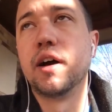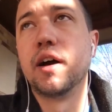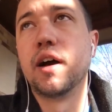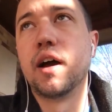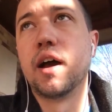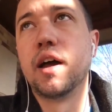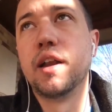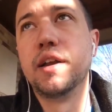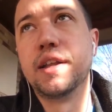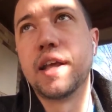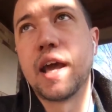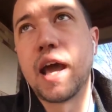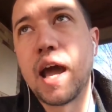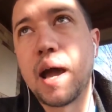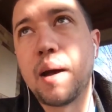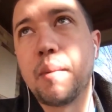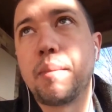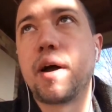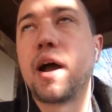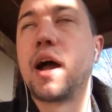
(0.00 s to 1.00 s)
a
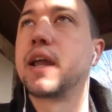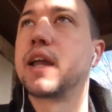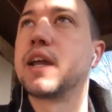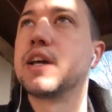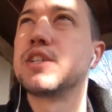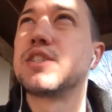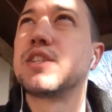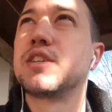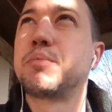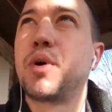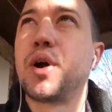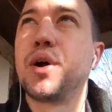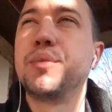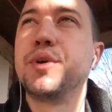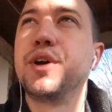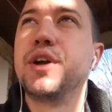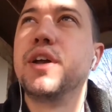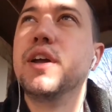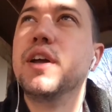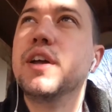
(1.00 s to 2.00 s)
dApp, I guess
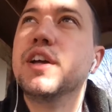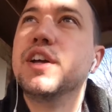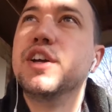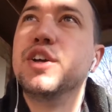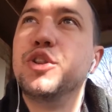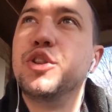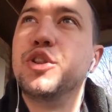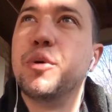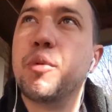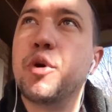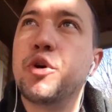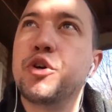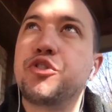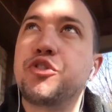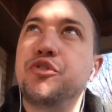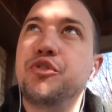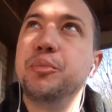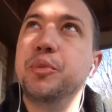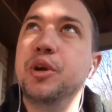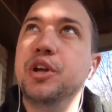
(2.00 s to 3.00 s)
probably the most
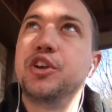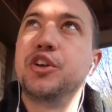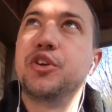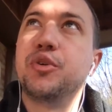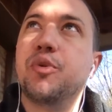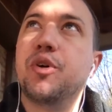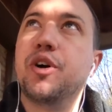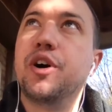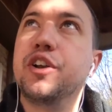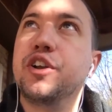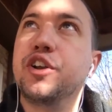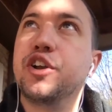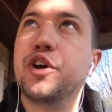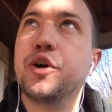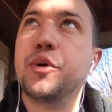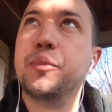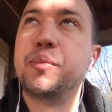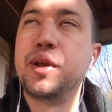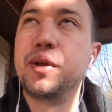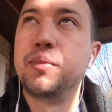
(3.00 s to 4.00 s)
familiar one, you
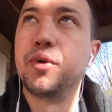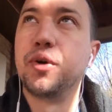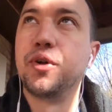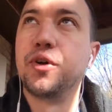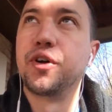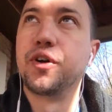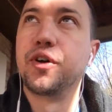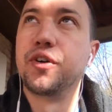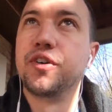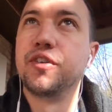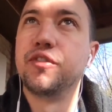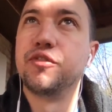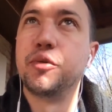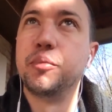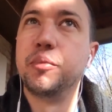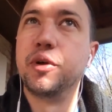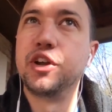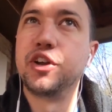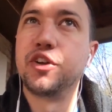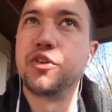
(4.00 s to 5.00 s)
know, people are
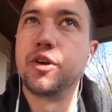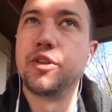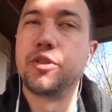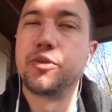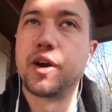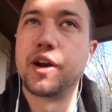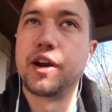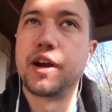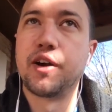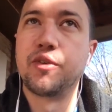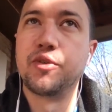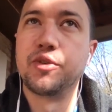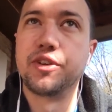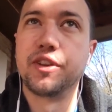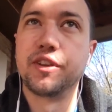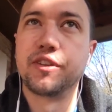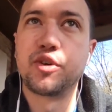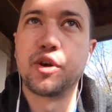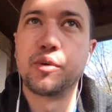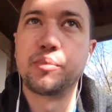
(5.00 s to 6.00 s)
familiar with right now, was
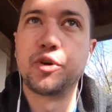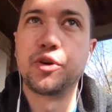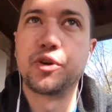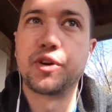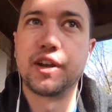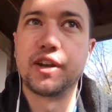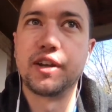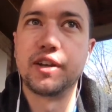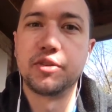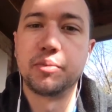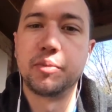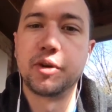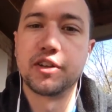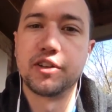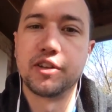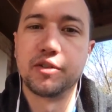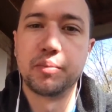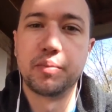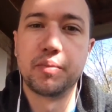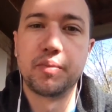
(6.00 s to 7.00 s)
the CryptoKitties,
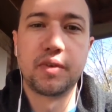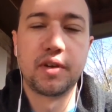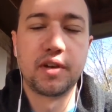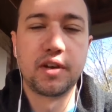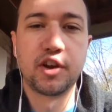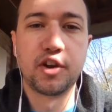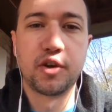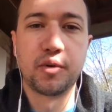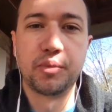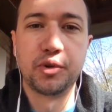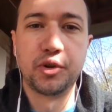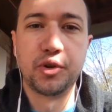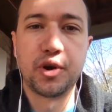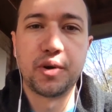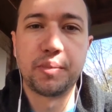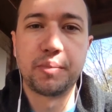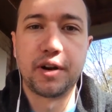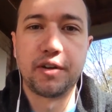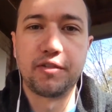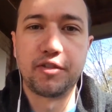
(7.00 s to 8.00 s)
because it, you know, blew
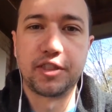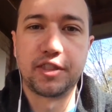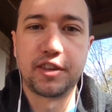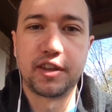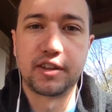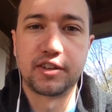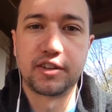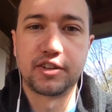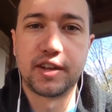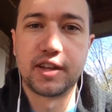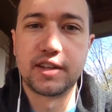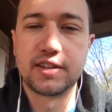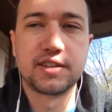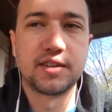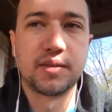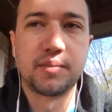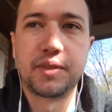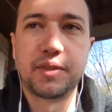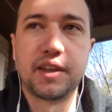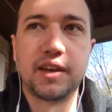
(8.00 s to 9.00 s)
up and everything. So that's
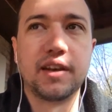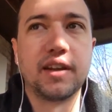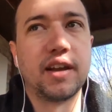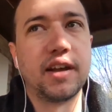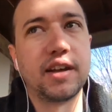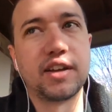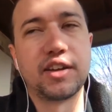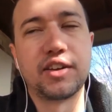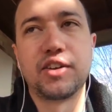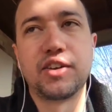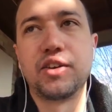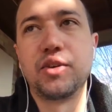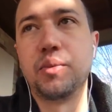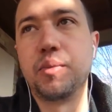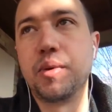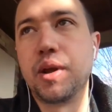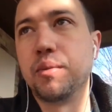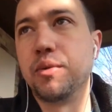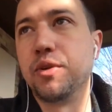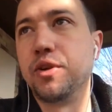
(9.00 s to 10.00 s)
something like, you'd
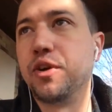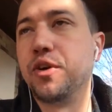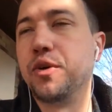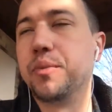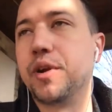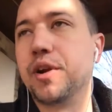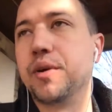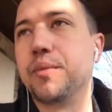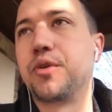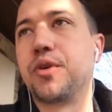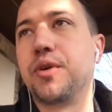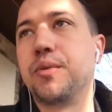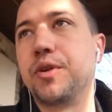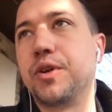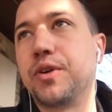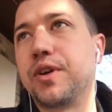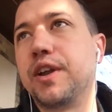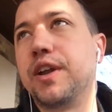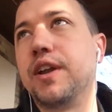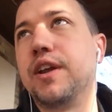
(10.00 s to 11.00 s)
be able to open up
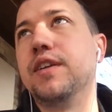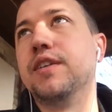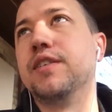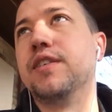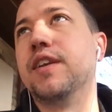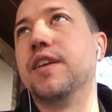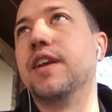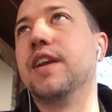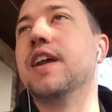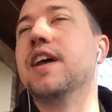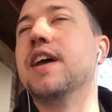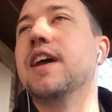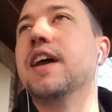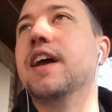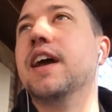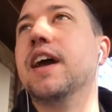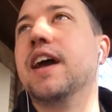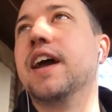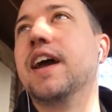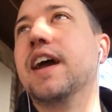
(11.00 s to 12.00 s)
CryptoKitties
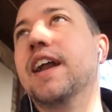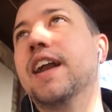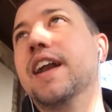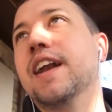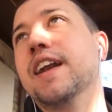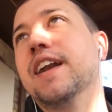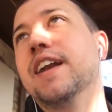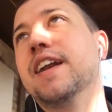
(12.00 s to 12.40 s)
and